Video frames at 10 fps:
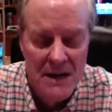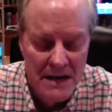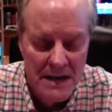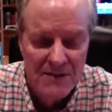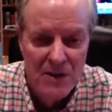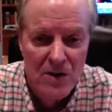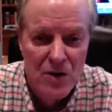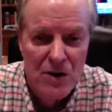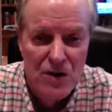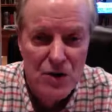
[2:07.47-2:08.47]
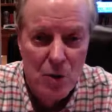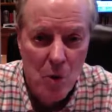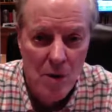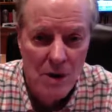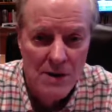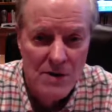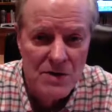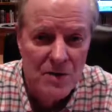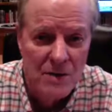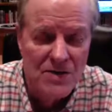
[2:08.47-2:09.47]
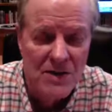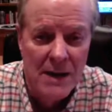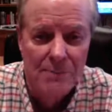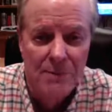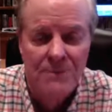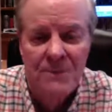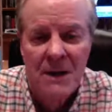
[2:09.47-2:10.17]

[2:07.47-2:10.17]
If you look at New Orleans, for example,